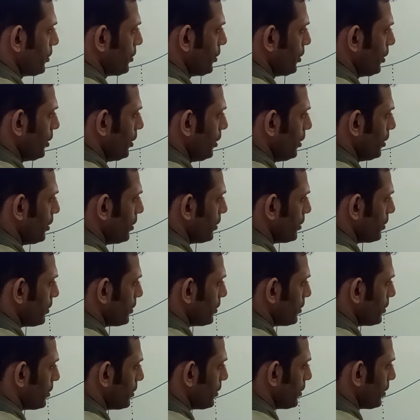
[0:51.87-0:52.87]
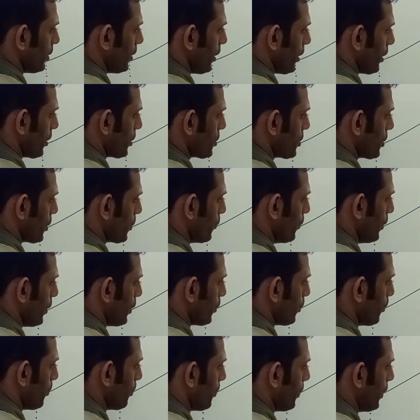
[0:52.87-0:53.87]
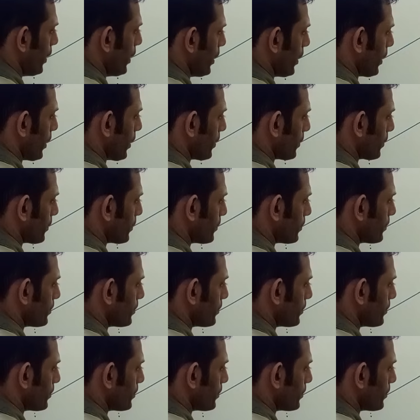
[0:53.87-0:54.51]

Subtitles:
till x equal to b.